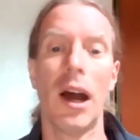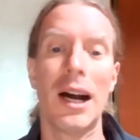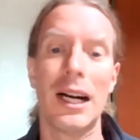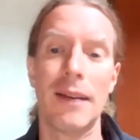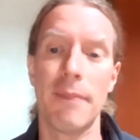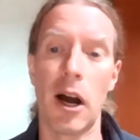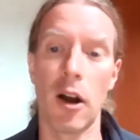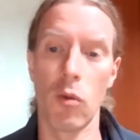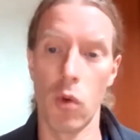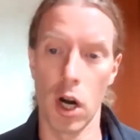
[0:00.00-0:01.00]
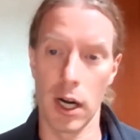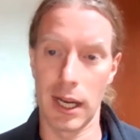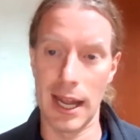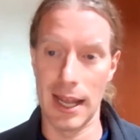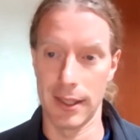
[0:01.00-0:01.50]
um, our work
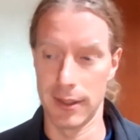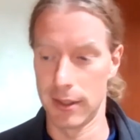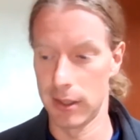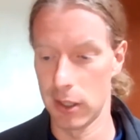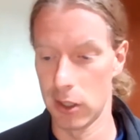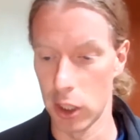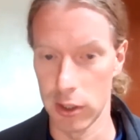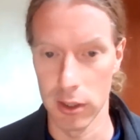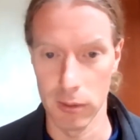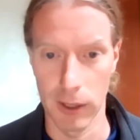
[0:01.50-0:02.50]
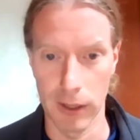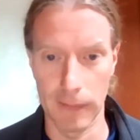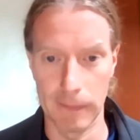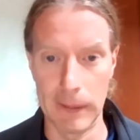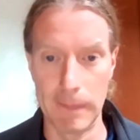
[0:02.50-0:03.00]
as justice work.
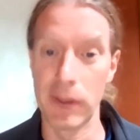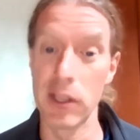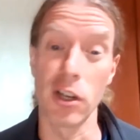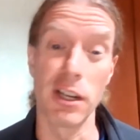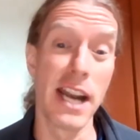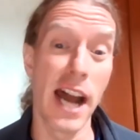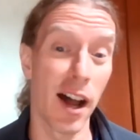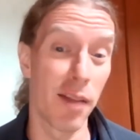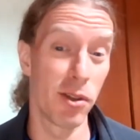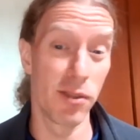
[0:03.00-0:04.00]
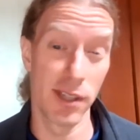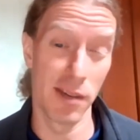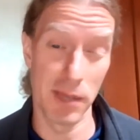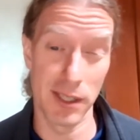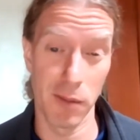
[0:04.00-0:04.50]
Right? These are non-museum
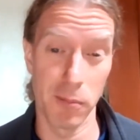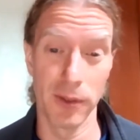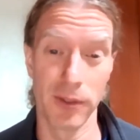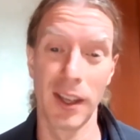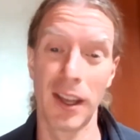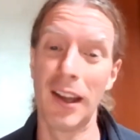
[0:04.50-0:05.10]
examples.